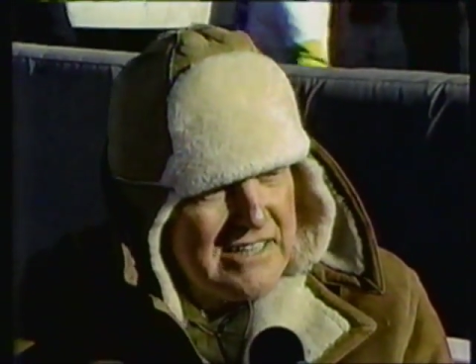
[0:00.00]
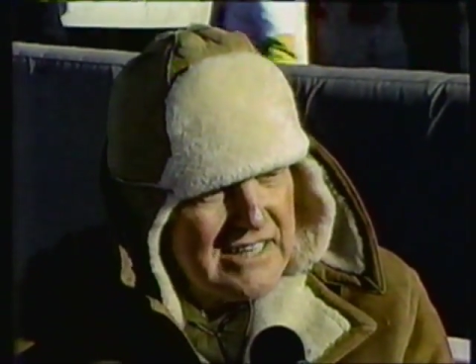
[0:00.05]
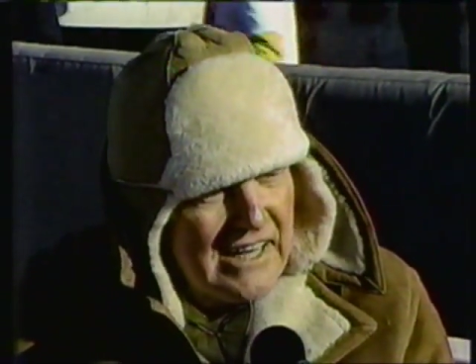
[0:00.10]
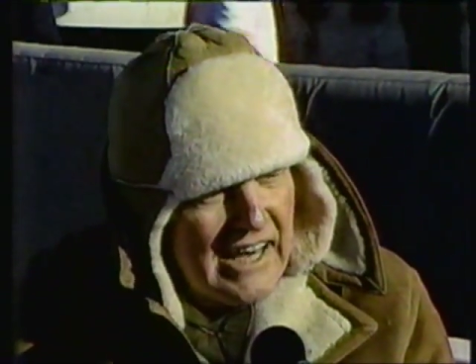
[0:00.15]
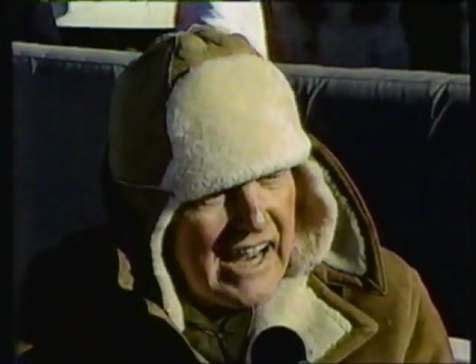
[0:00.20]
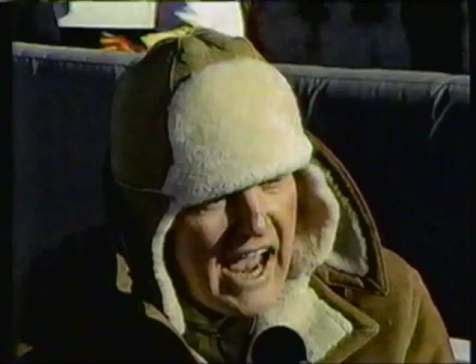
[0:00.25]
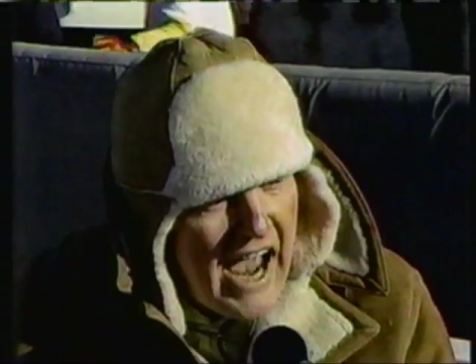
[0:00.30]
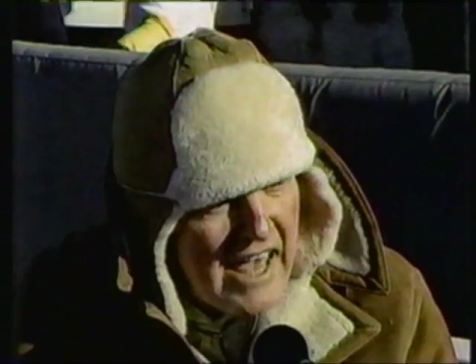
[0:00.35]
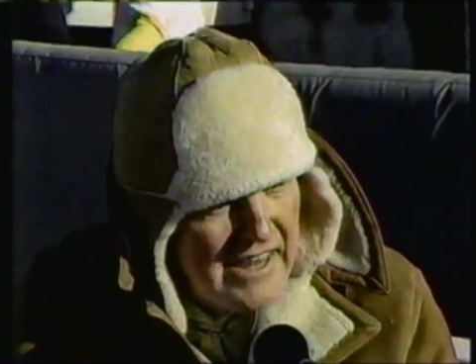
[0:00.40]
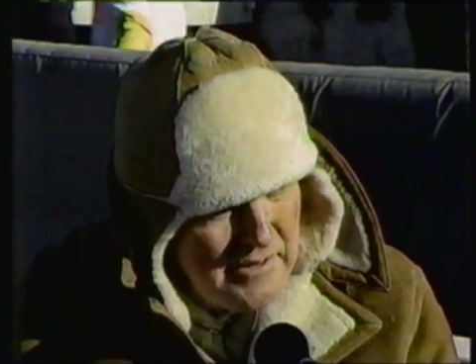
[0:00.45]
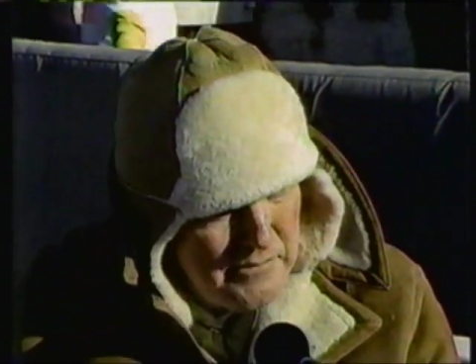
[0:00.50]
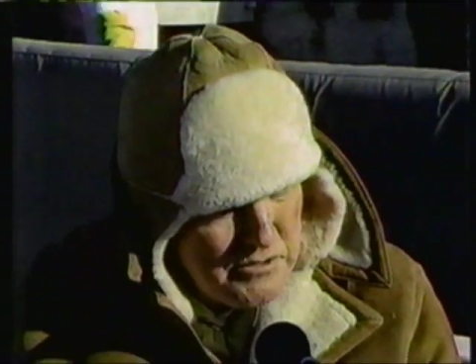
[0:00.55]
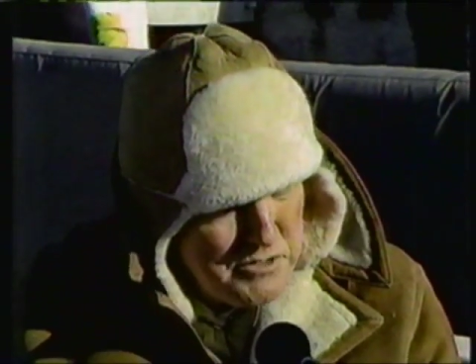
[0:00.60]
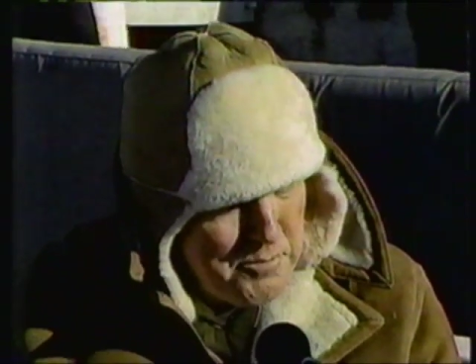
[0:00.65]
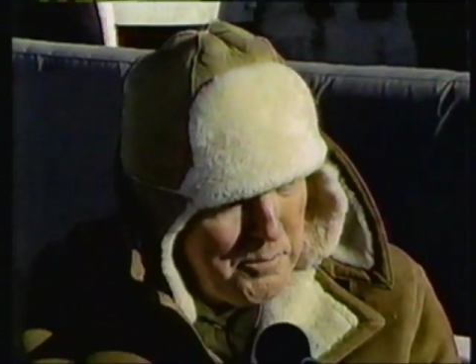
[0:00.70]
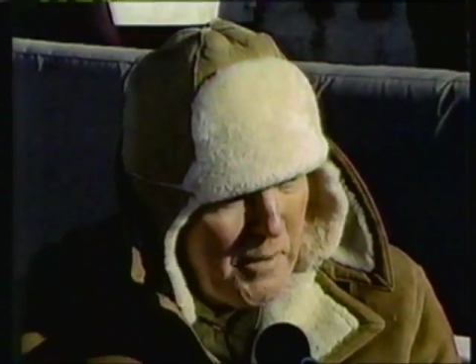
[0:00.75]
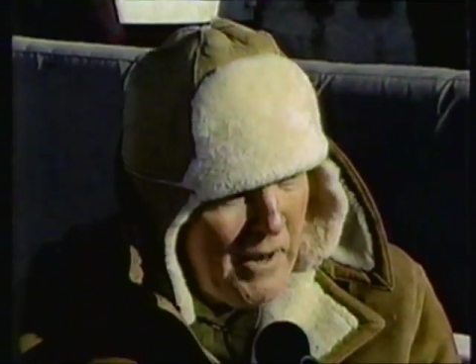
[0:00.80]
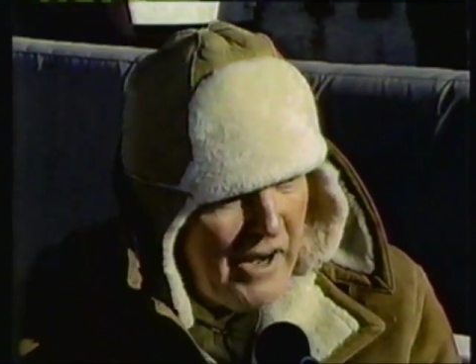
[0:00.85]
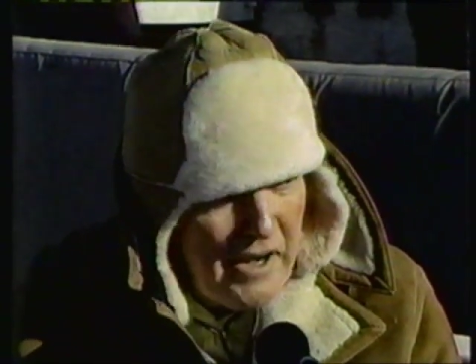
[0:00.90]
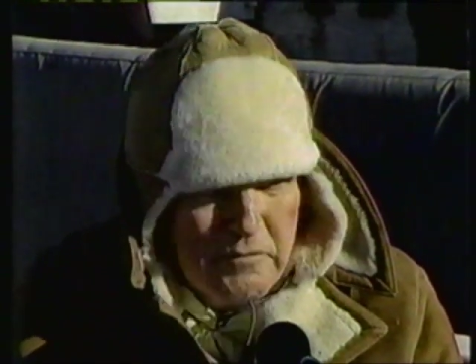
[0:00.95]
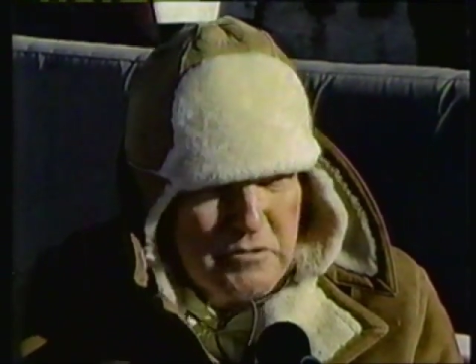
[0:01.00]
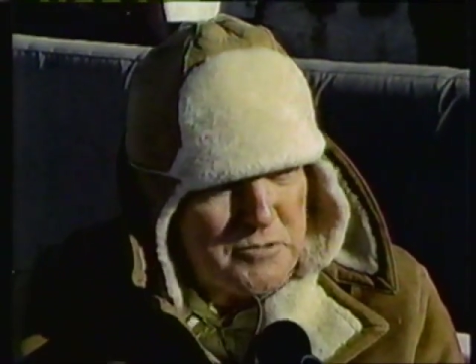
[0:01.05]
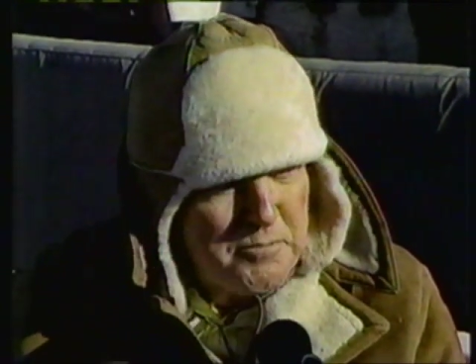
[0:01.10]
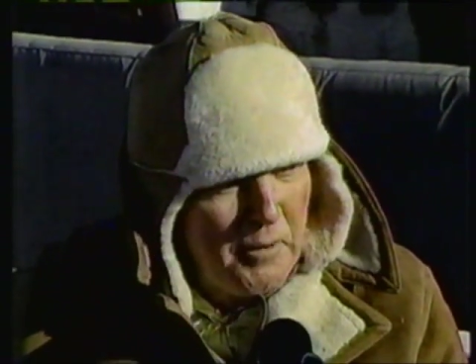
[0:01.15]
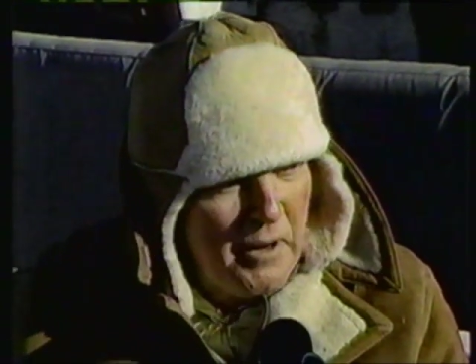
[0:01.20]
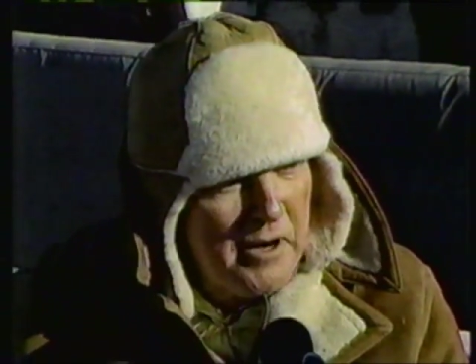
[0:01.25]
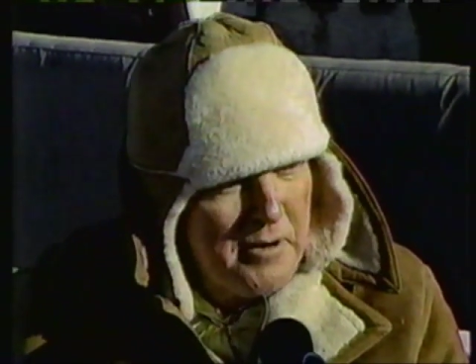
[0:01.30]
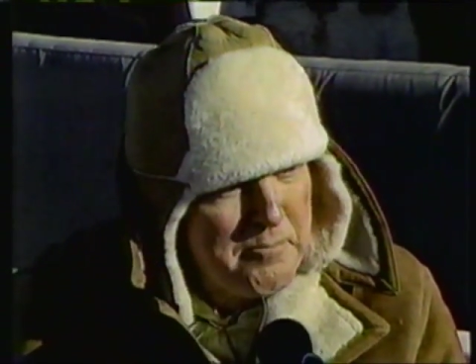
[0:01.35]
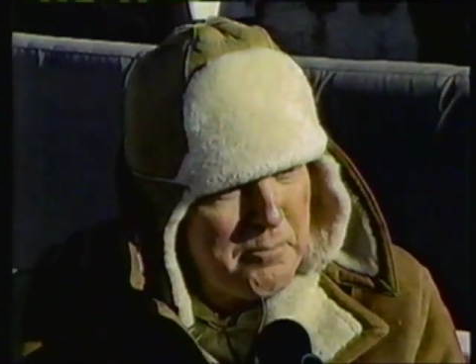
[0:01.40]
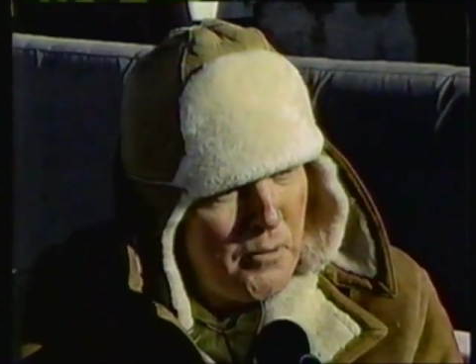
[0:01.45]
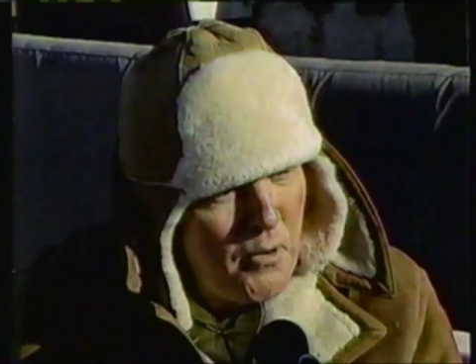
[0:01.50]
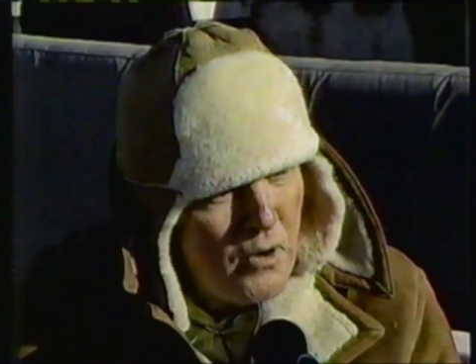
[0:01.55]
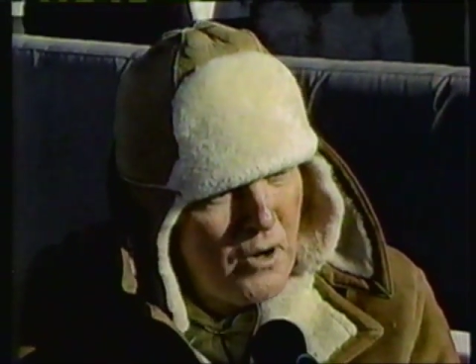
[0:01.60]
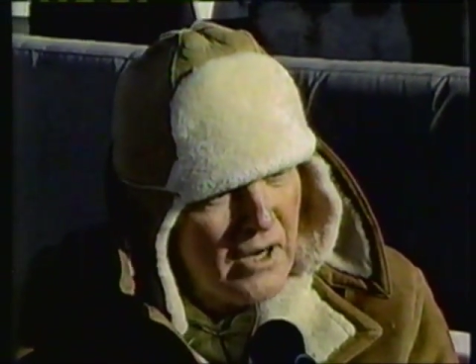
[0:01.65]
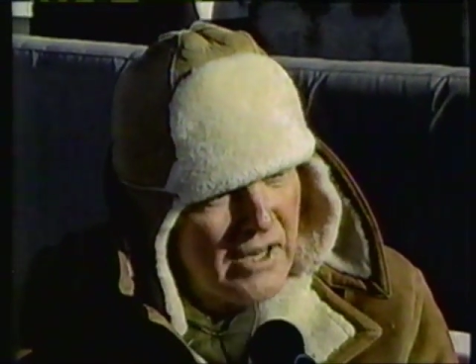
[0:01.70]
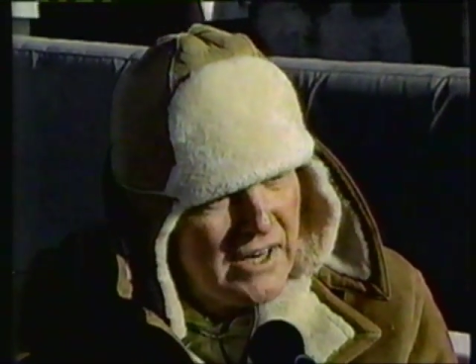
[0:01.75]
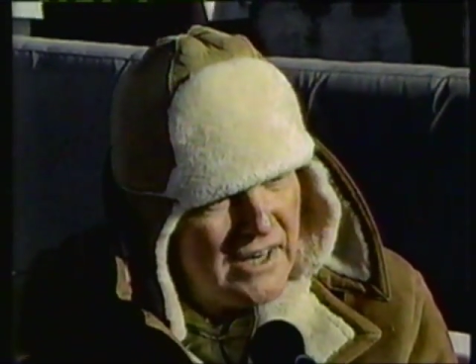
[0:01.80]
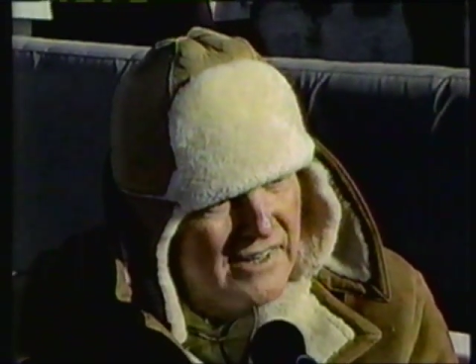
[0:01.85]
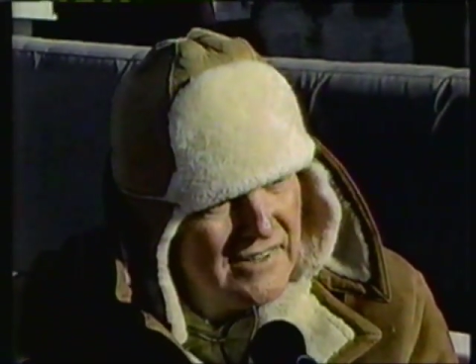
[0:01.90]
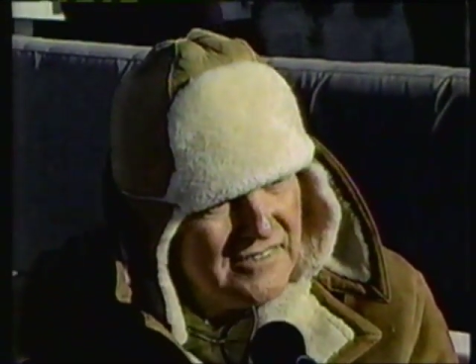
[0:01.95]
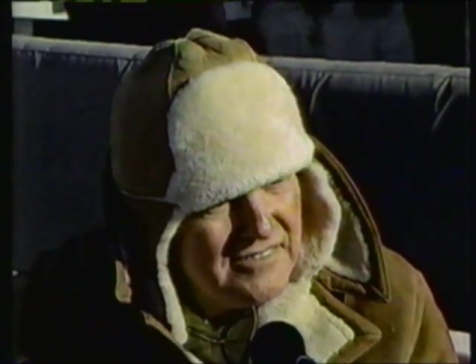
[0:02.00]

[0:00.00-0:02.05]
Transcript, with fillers: the guy that was playing was playing poorly.